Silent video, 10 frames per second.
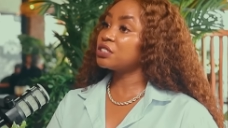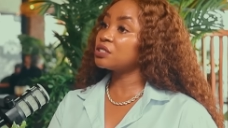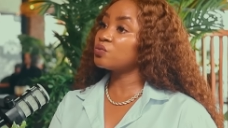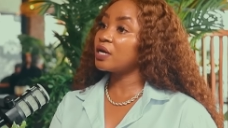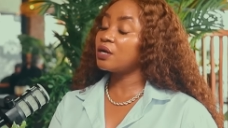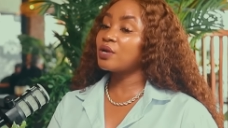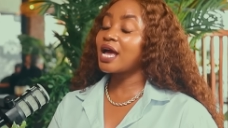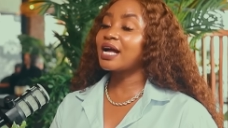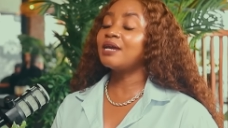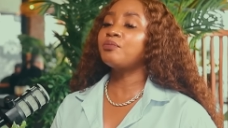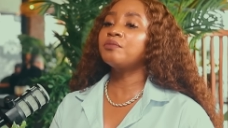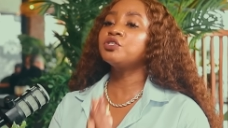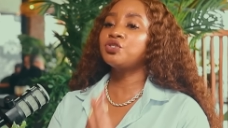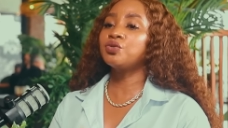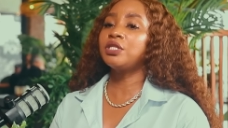this is what I can
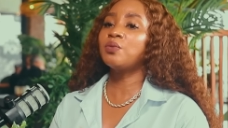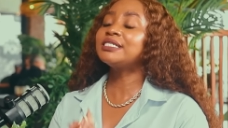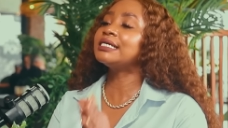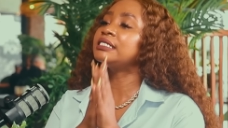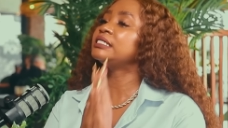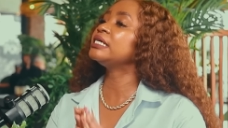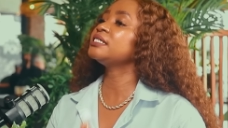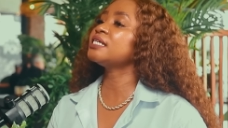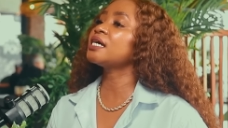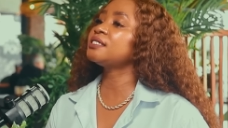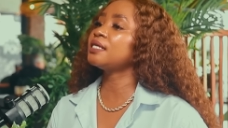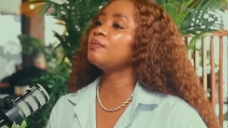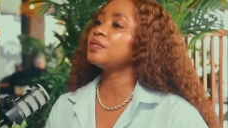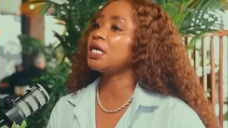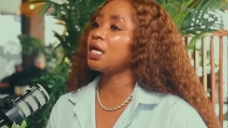promise you. They went and did the exact
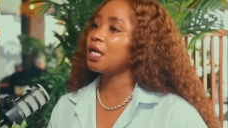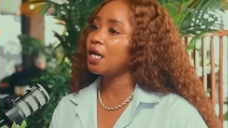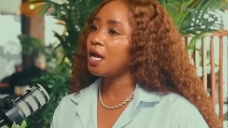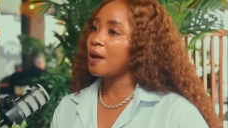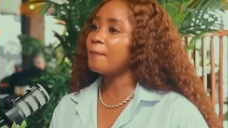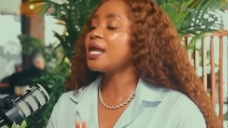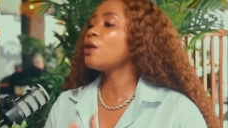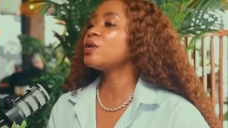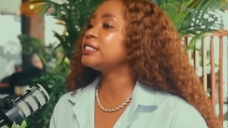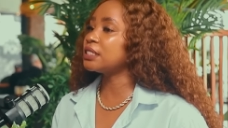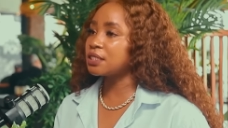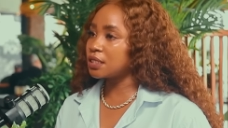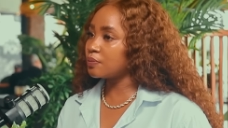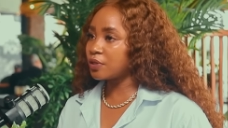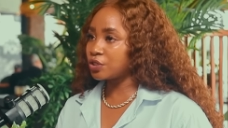same thing, but I wasn't
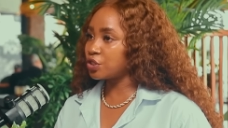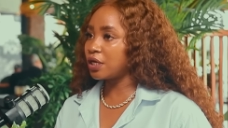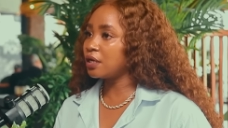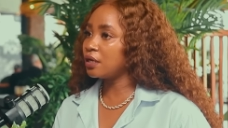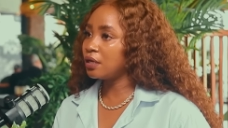in the picture.